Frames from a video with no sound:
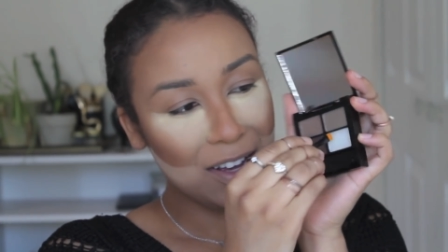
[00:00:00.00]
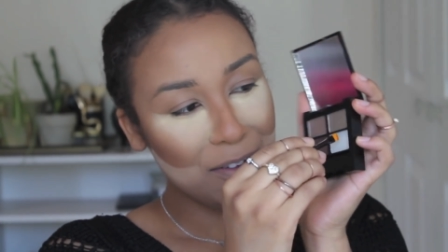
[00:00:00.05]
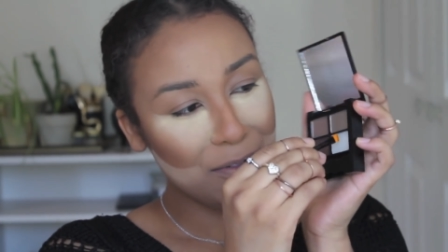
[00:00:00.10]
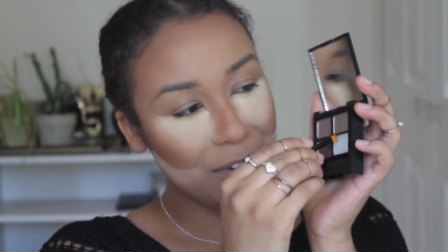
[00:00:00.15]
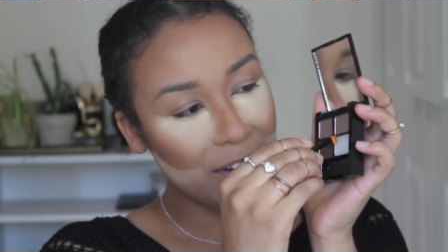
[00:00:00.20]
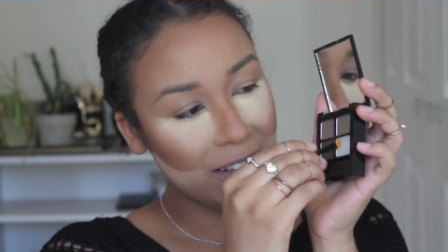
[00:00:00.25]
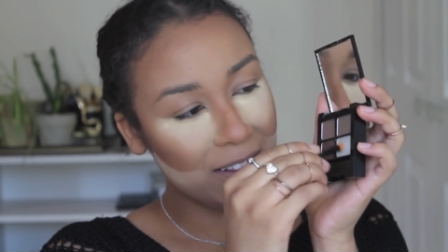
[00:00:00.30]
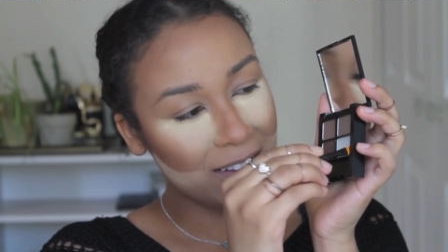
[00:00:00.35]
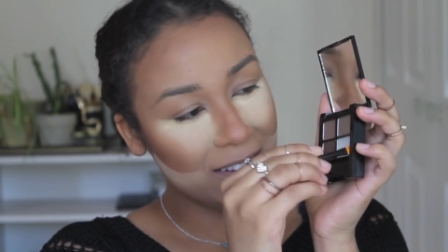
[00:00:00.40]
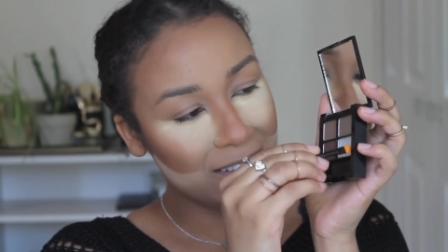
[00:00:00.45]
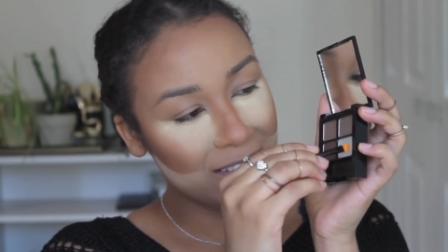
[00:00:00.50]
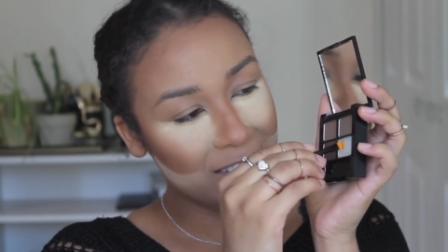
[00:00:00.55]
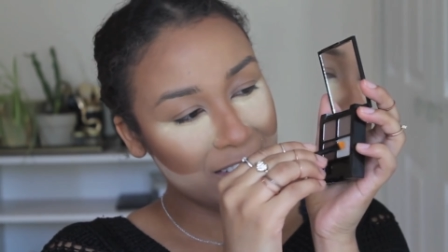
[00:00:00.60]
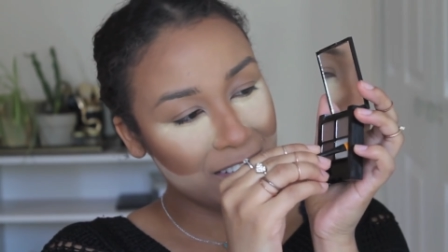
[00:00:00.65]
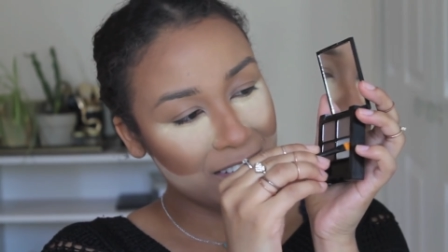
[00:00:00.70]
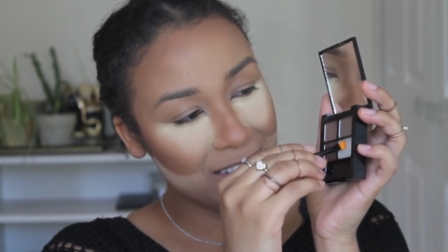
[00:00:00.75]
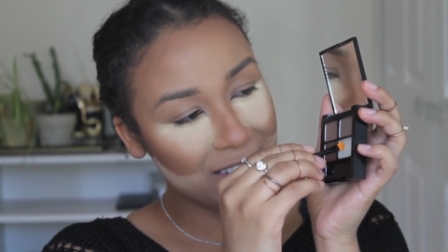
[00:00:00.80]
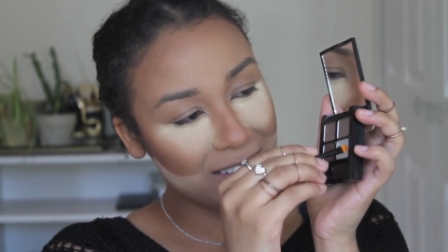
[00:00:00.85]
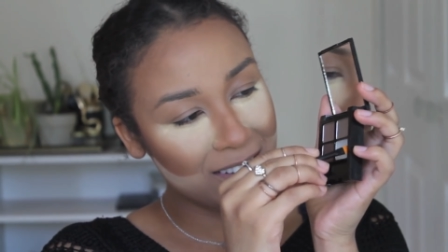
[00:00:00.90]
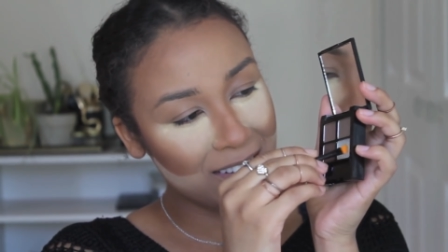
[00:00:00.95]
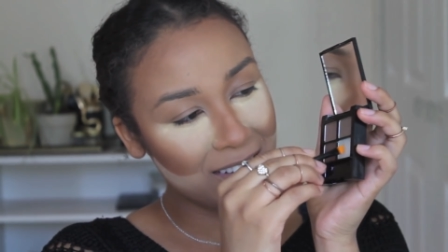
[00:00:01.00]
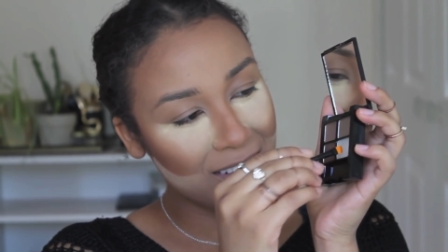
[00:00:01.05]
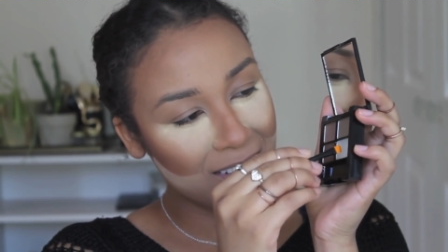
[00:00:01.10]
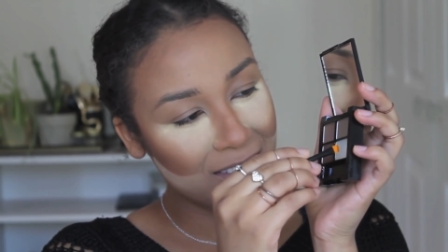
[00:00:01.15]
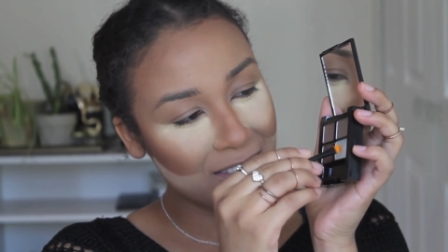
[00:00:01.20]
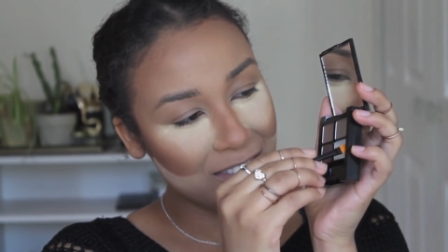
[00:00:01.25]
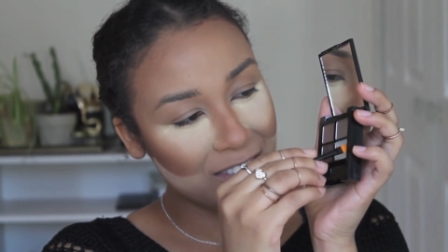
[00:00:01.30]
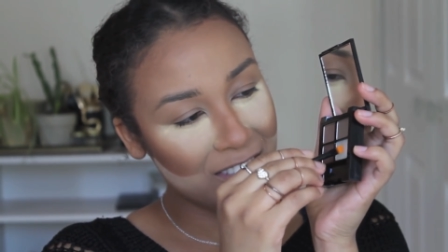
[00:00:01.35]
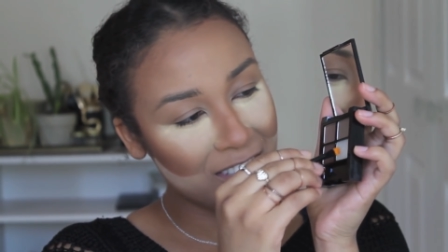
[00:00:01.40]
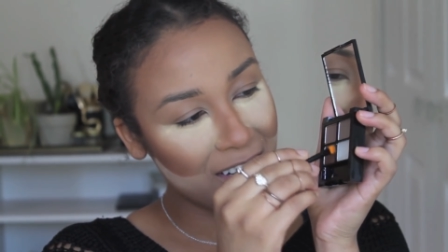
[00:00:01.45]
with just the
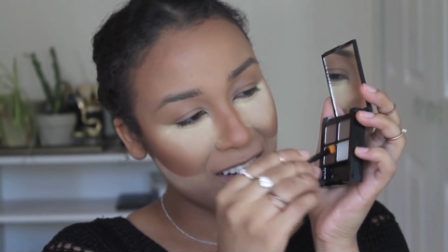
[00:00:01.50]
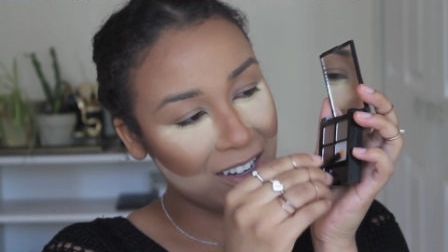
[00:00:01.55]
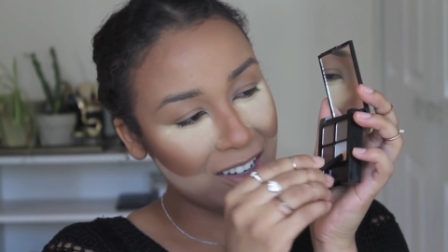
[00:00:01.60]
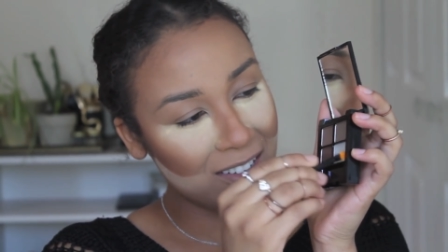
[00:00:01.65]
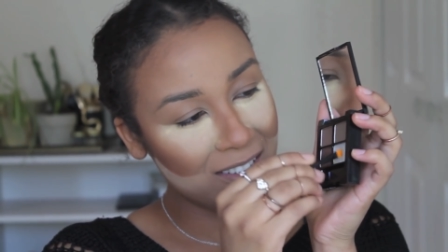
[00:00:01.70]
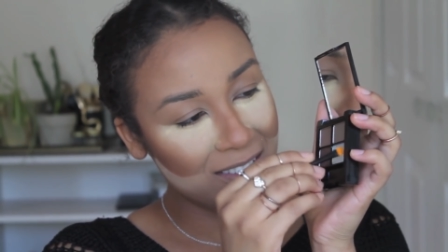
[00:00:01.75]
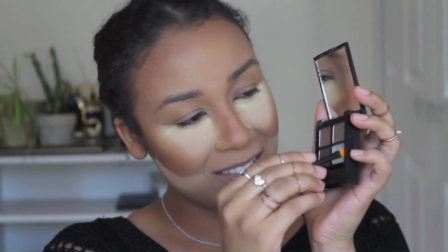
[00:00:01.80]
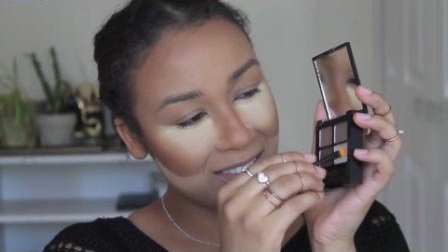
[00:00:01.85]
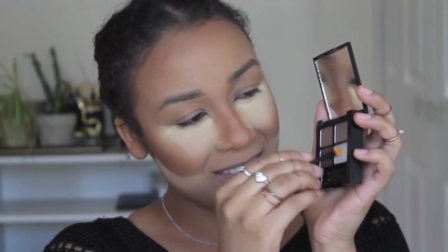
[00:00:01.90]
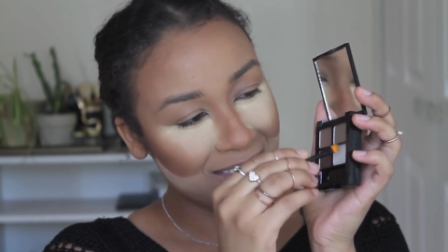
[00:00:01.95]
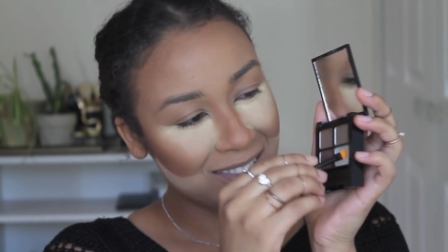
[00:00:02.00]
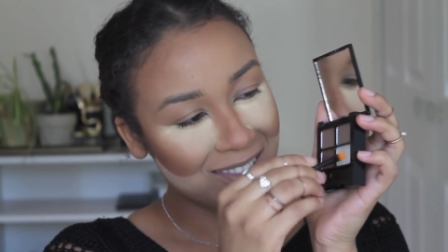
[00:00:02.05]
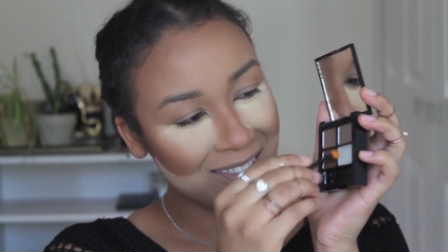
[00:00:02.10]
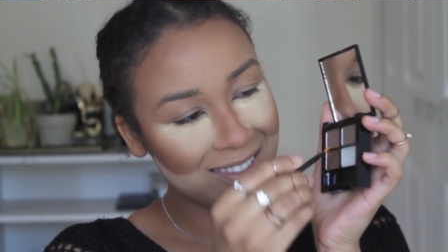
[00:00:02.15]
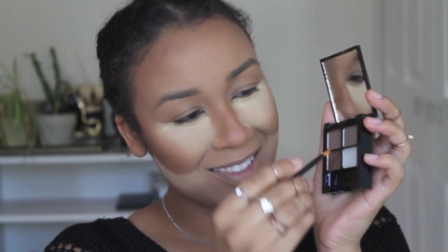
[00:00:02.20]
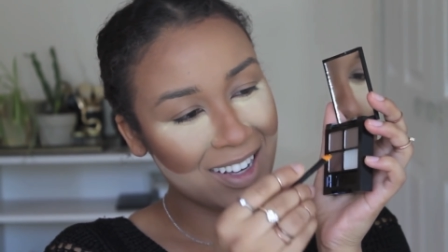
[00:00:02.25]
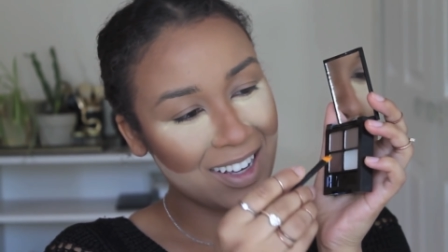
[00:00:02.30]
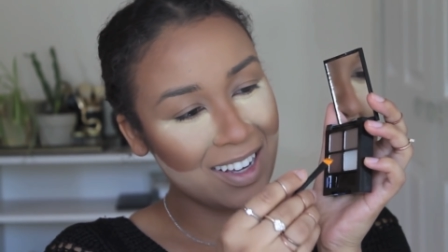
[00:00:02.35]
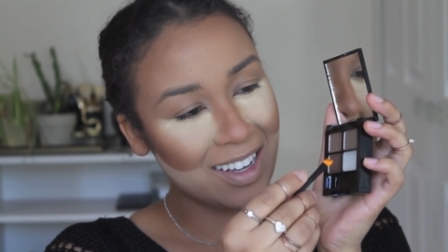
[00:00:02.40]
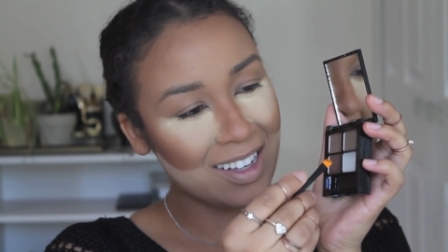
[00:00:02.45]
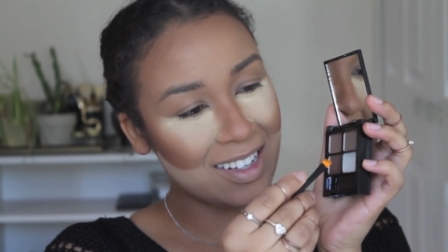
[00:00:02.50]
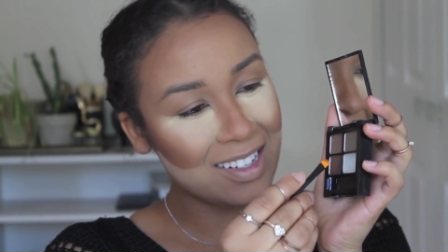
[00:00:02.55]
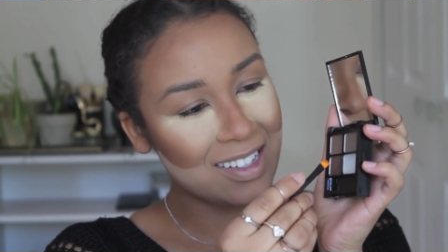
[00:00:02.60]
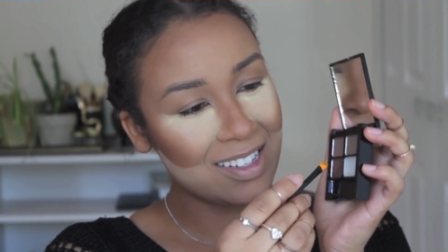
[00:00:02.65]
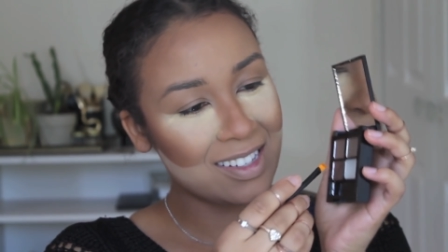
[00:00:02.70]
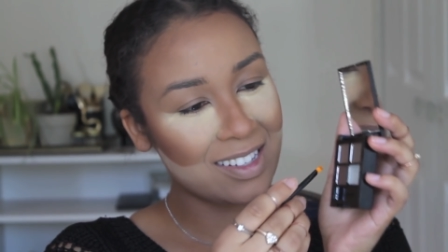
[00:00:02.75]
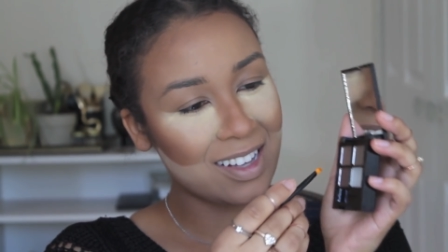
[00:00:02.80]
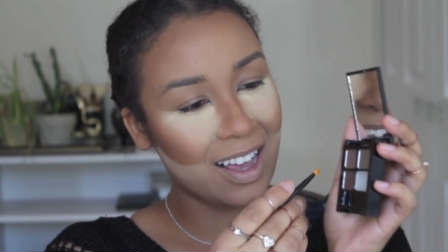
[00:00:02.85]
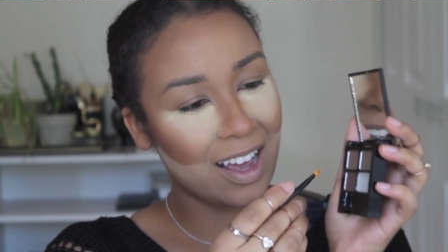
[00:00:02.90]
little gel, I guess.